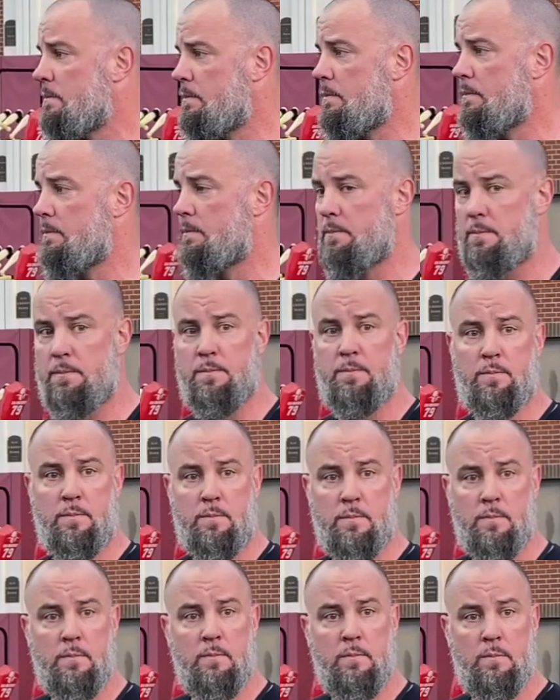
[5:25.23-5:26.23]
Besides the
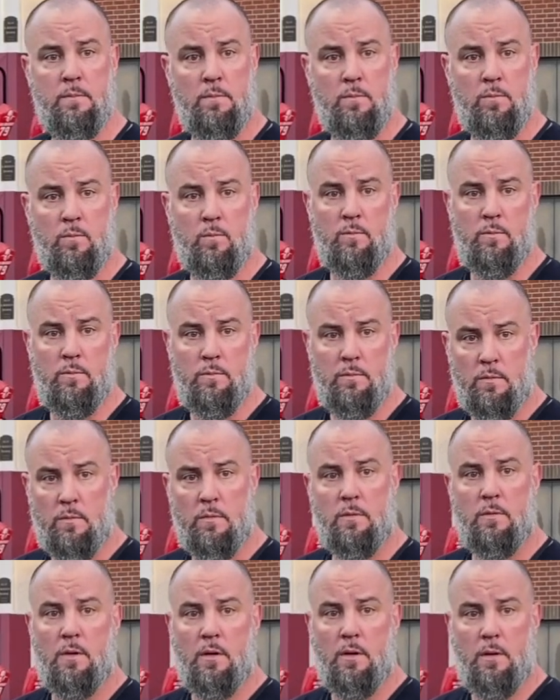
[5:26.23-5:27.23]
conditioning part, uh,
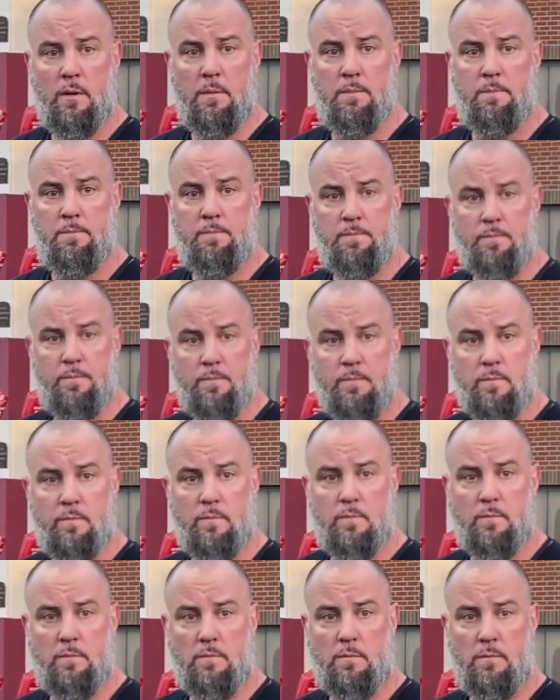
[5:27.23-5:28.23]
how much
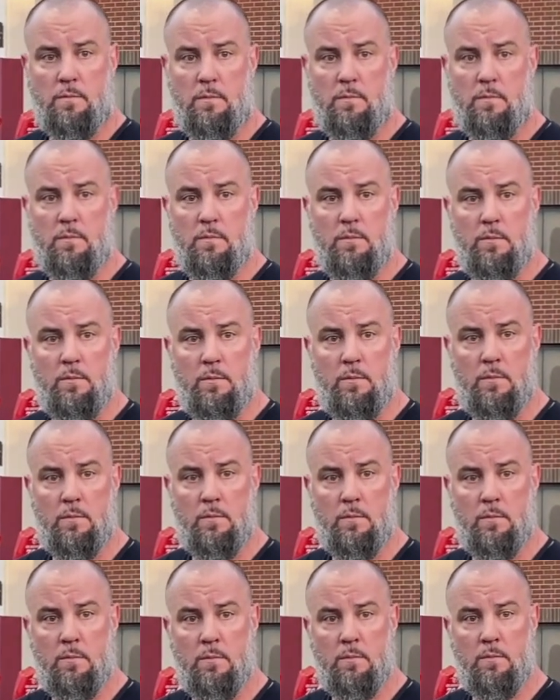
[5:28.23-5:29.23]
insight of coaches
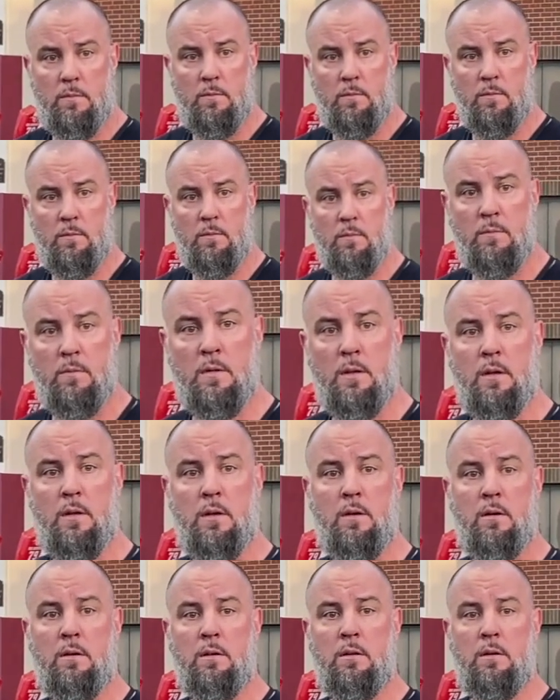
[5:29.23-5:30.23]
getting to how
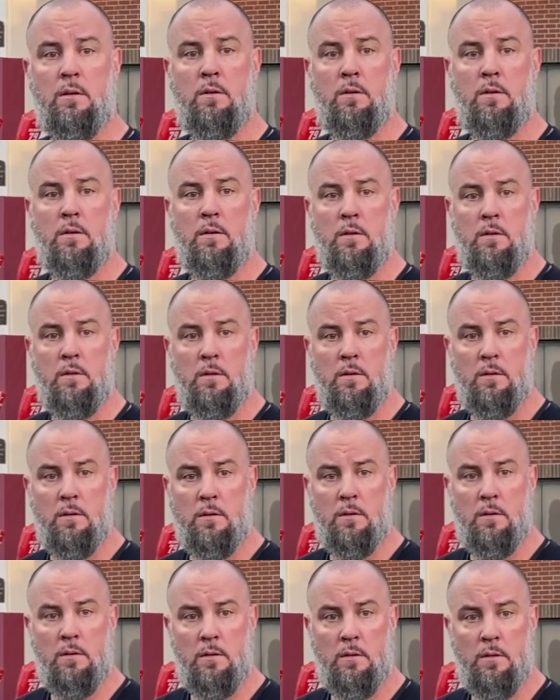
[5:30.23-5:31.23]
competitive young guys are and
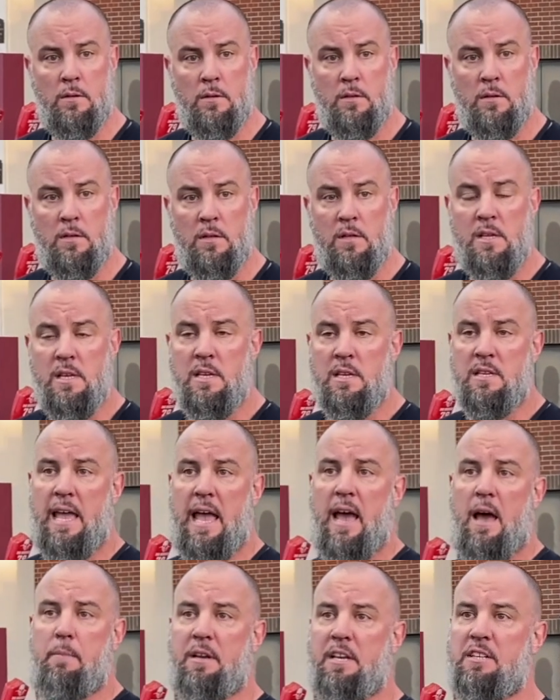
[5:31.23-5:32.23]
things like that?
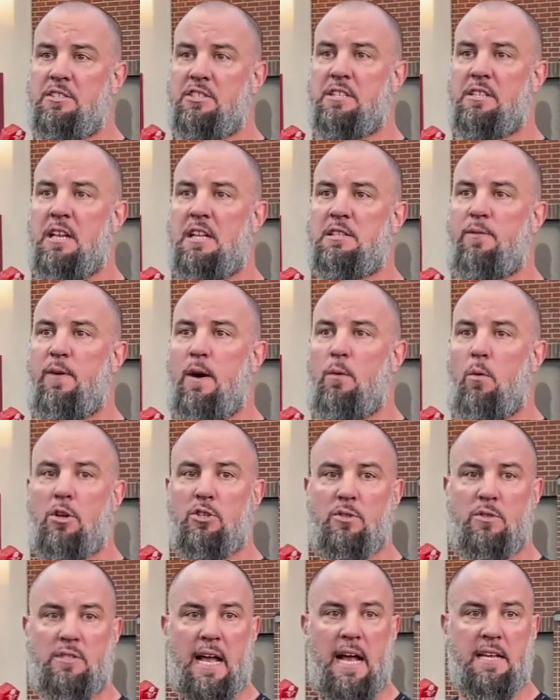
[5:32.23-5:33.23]
Yeah, I mean, it's, it's fun
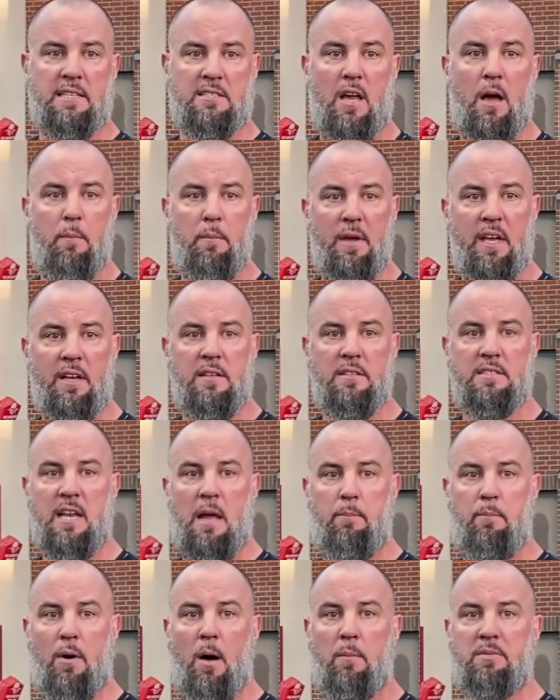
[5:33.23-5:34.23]
watching those guys come in,
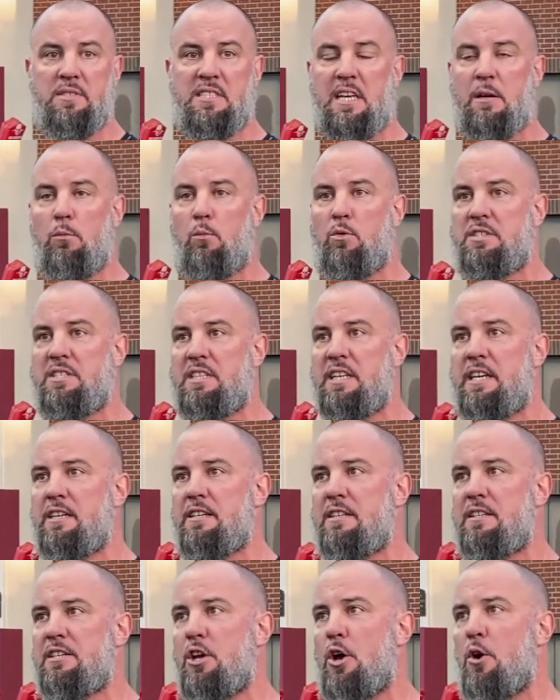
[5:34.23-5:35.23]
step up, seeing,
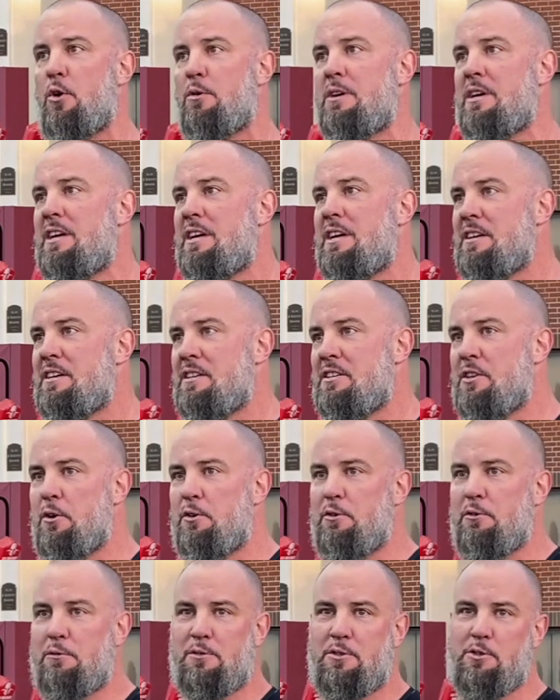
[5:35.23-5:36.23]
seeing you know, you know,
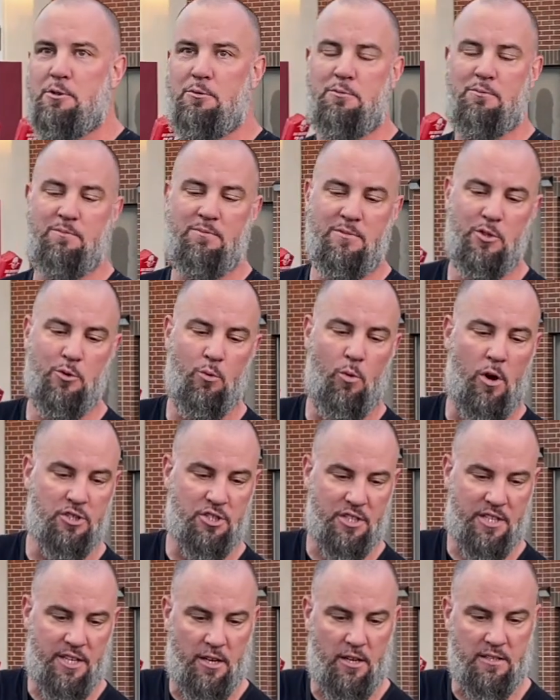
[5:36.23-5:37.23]
you, you, you watch
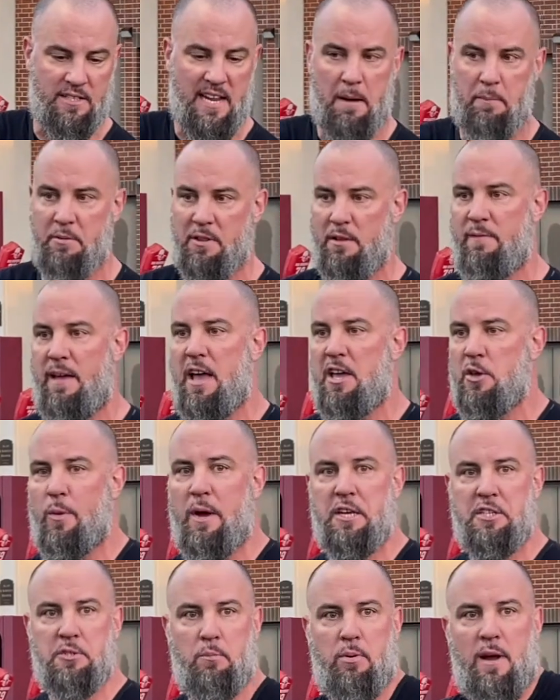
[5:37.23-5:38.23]
a kid on tape in the
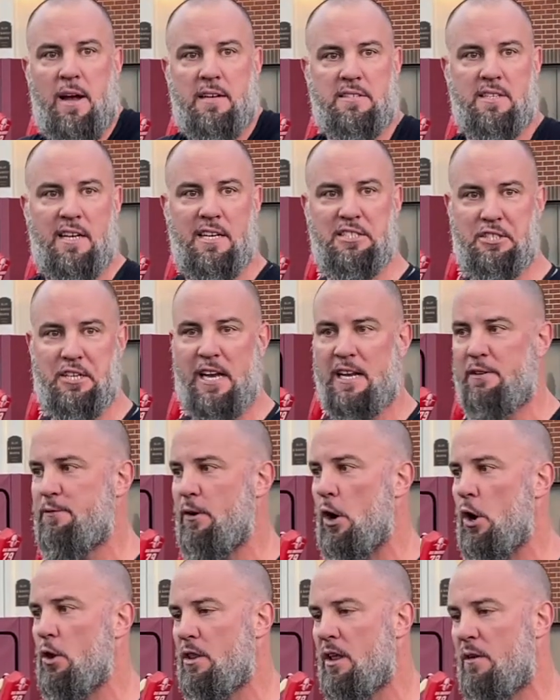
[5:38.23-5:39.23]
evaluation process, you kind of
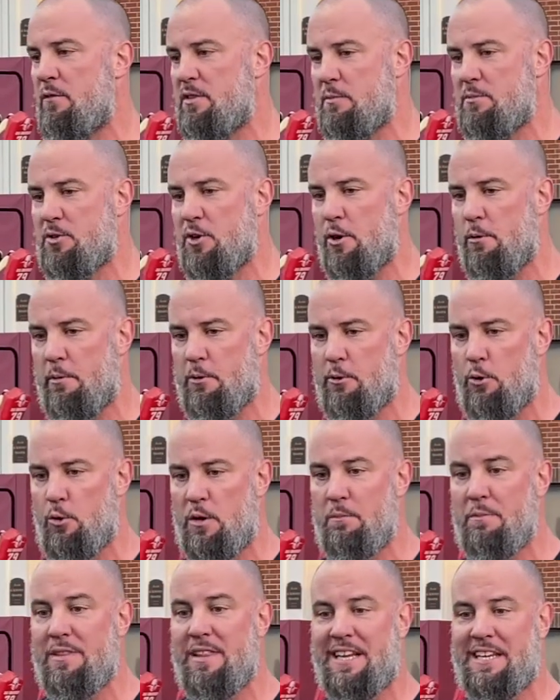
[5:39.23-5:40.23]
fall in love with them during
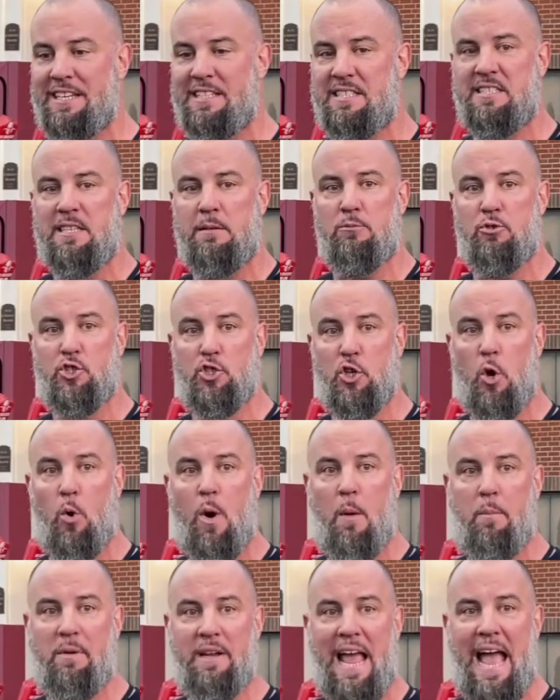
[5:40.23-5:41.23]
recruiting, but they get to see them show
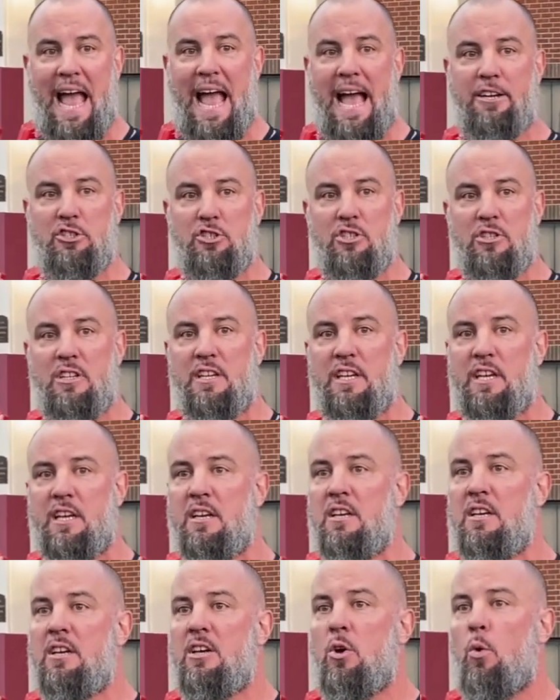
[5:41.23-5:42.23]
up and actually
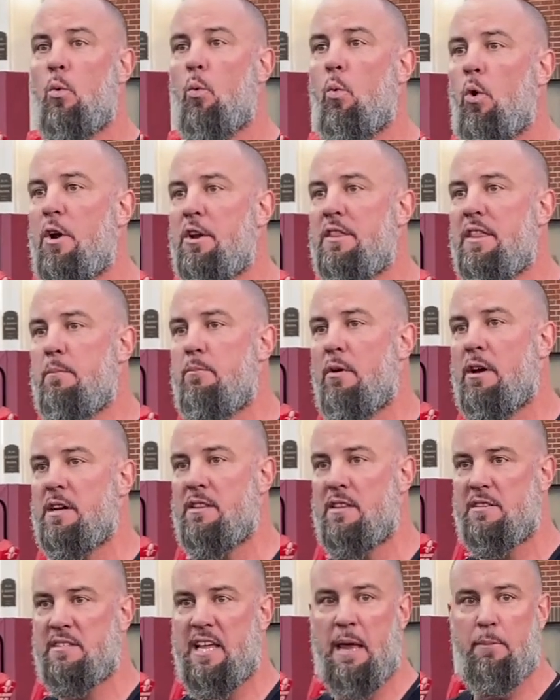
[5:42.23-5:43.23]
what do they bring
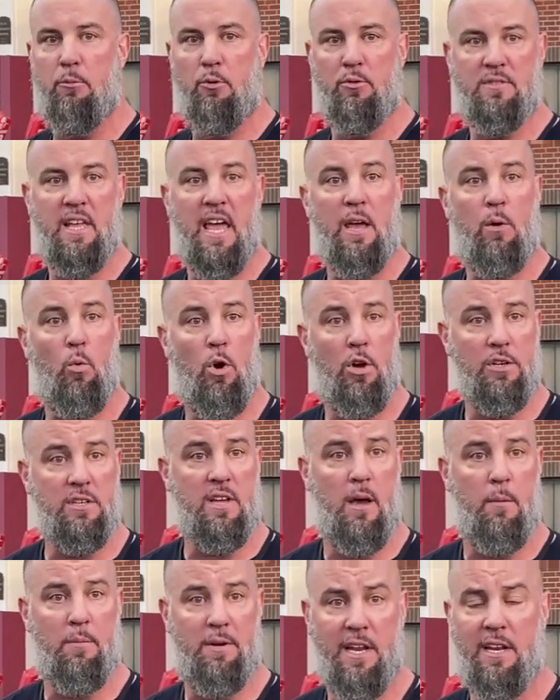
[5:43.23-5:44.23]
to the table day one
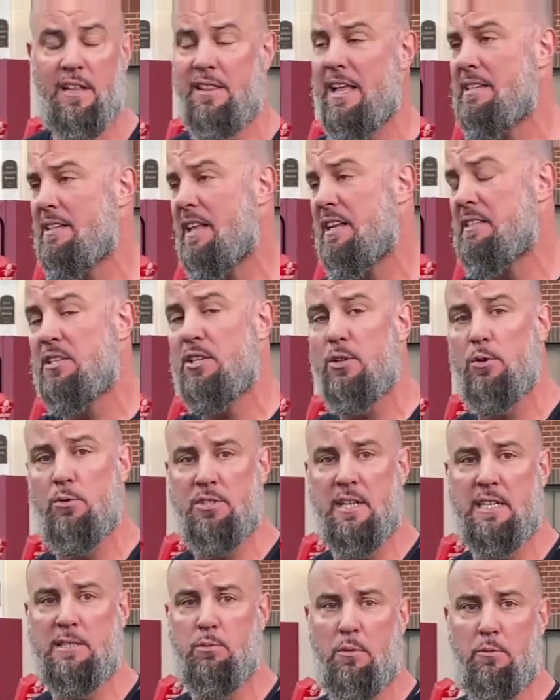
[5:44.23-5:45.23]
coming in? And that, that's huge.
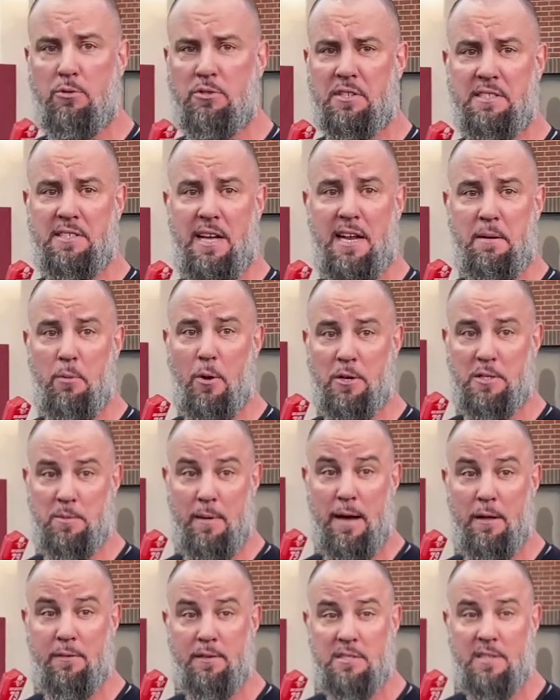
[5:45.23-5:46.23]
That's one of the most exciting parts
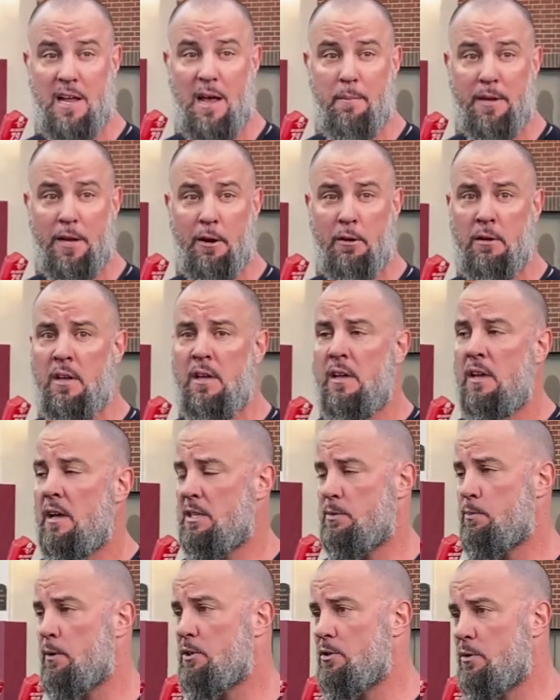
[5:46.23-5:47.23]
about this time of year,
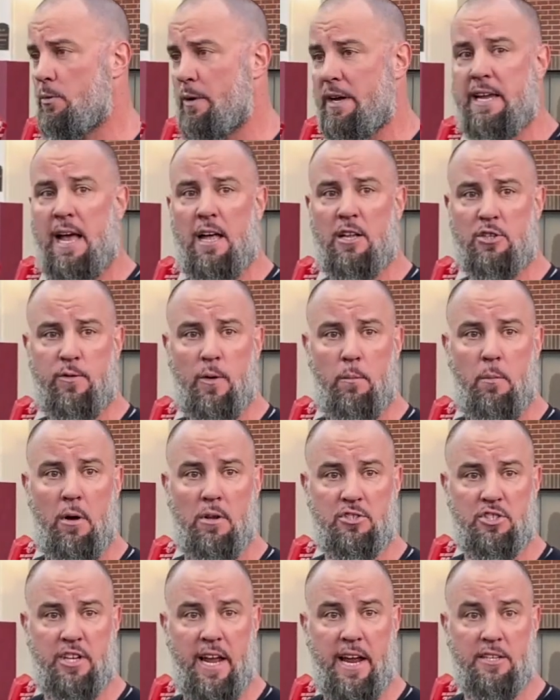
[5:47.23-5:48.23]
especially the way college
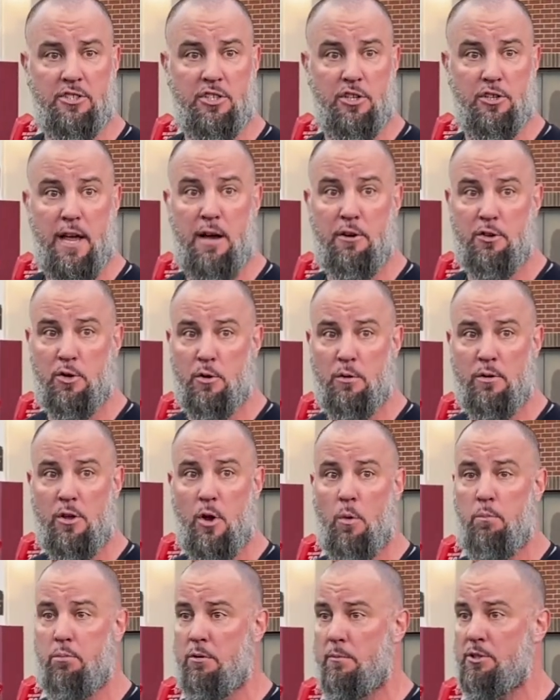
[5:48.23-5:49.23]
football's changed. And now, you, you
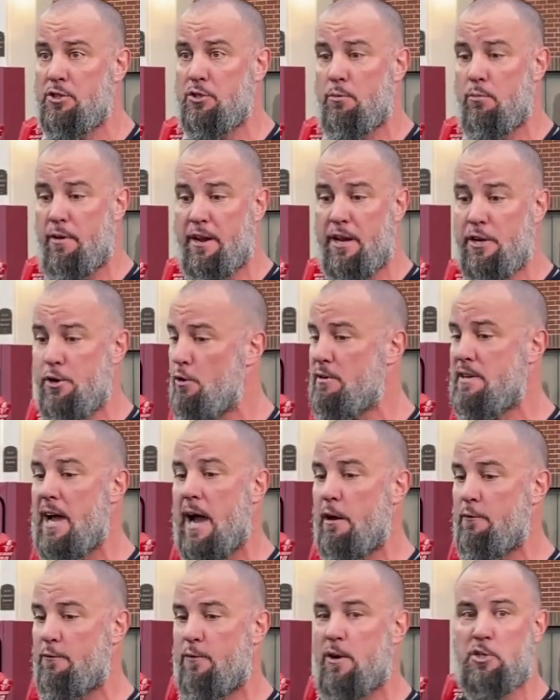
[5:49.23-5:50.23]
know, pretty much you bring in your
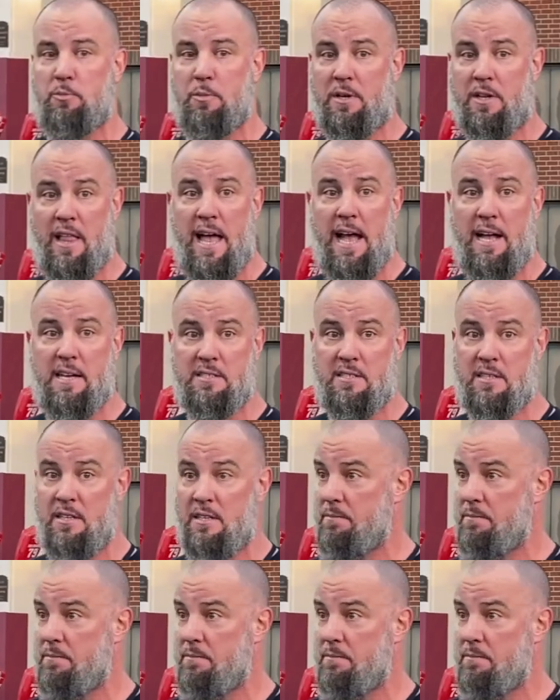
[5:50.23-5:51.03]
entire freshman class